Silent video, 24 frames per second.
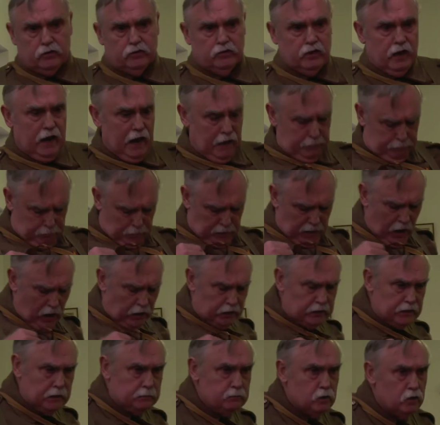the lad
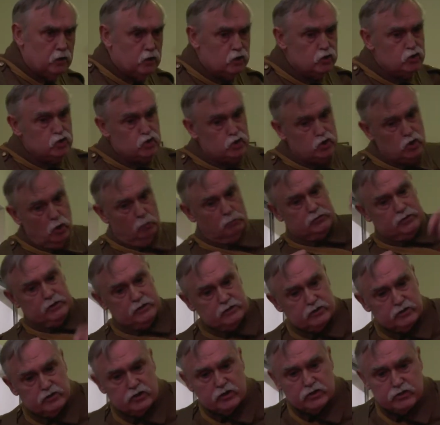behind him jumps
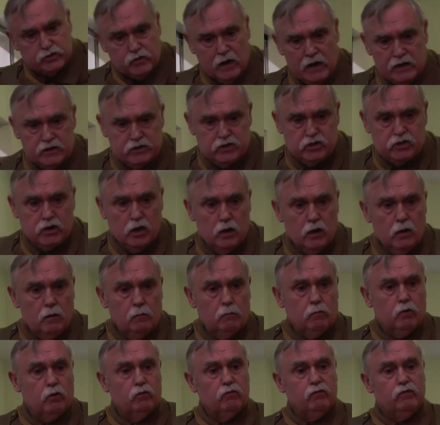into the trench,
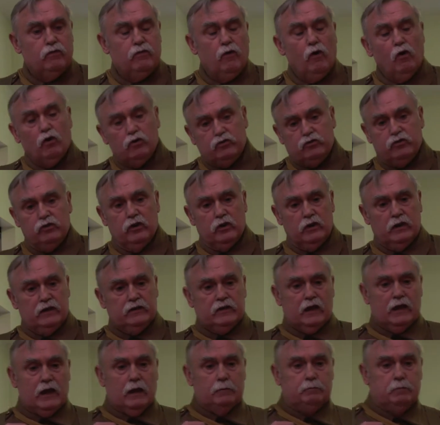but unfortunately
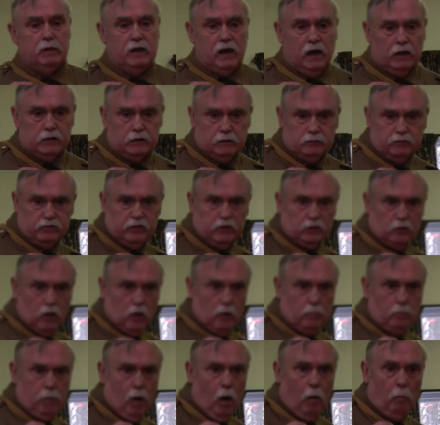the lad behind him still
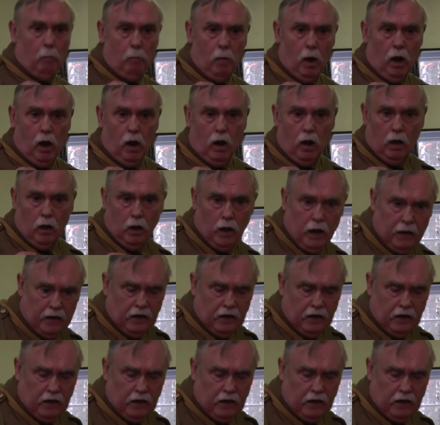got a bomb. And